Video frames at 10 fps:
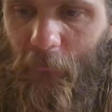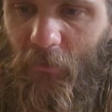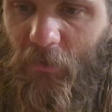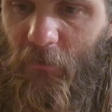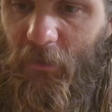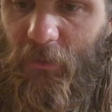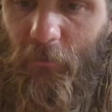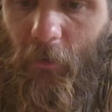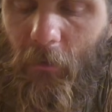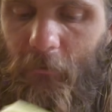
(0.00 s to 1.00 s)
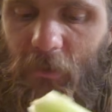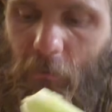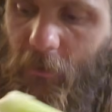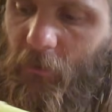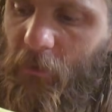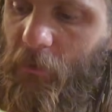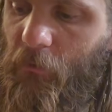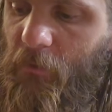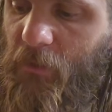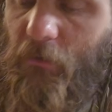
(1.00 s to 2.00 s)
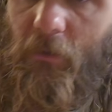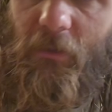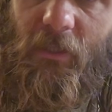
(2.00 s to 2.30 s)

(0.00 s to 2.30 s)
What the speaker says: So that's a problem. So what you can do is you can